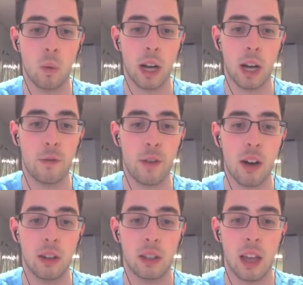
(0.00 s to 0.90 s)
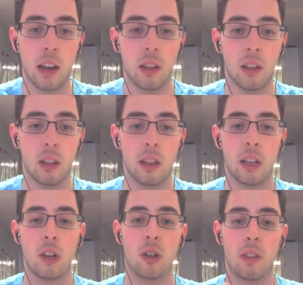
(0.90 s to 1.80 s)
what I've found is that
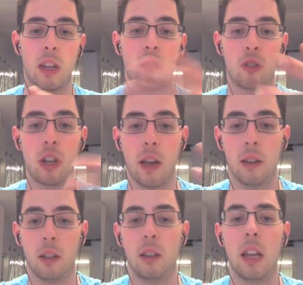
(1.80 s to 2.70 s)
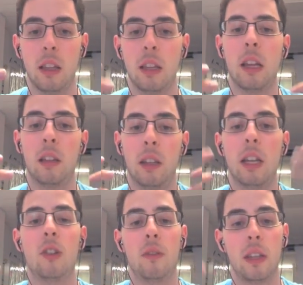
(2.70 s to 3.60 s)
the nature of the
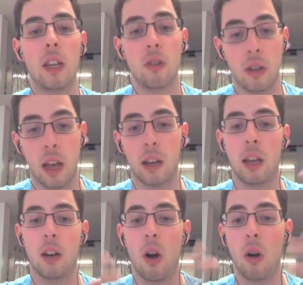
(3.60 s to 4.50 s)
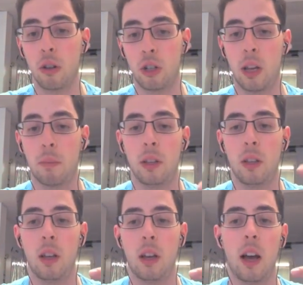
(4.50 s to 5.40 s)
nature of the internet and ownership
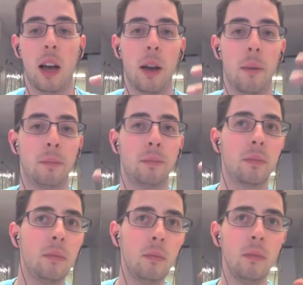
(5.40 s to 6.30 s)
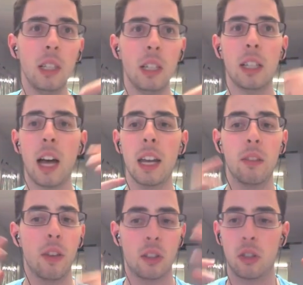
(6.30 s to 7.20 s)

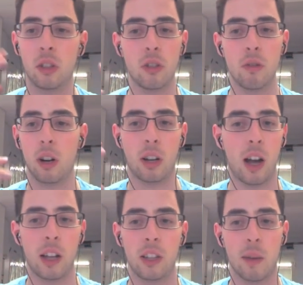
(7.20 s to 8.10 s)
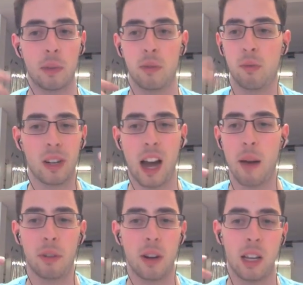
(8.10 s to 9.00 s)
kind of has skewed our concepts of what
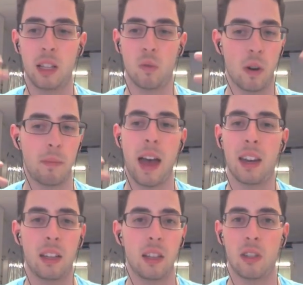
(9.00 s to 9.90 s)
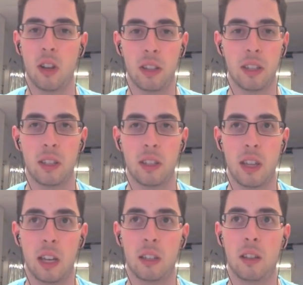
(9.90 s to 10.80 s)
copyright is and what patent is and all these
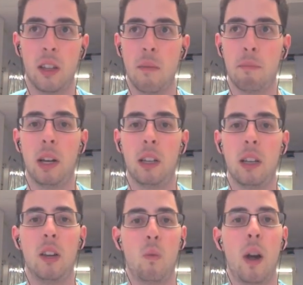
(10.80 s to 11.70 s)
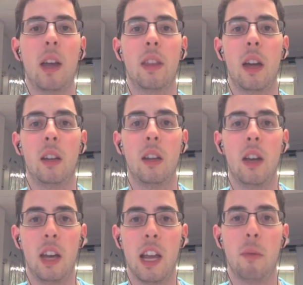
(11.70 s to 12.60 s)
things, but in a way that
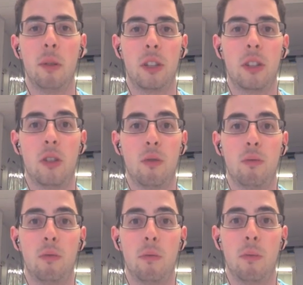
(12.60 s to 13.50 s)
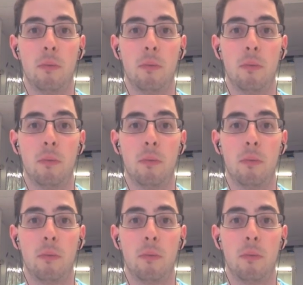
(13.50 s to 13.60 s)
enables us to do